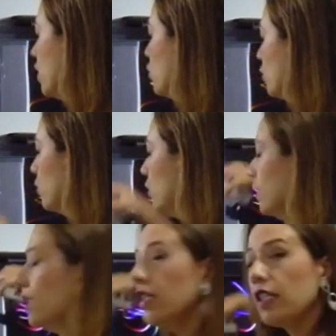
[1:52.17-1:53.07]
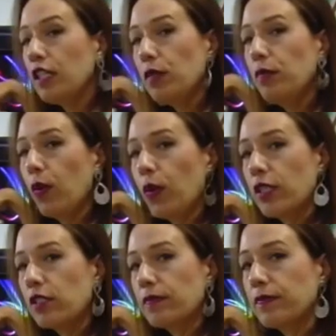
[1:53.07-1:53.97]
to the
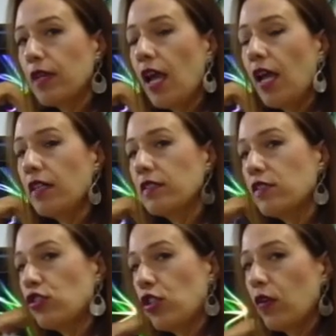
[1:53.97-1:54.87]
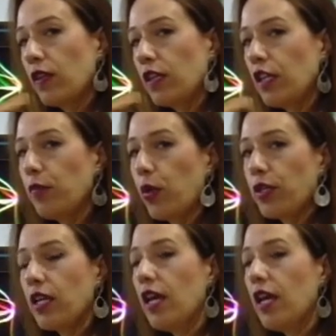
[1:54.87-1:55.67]
keyboard and show the keyboard.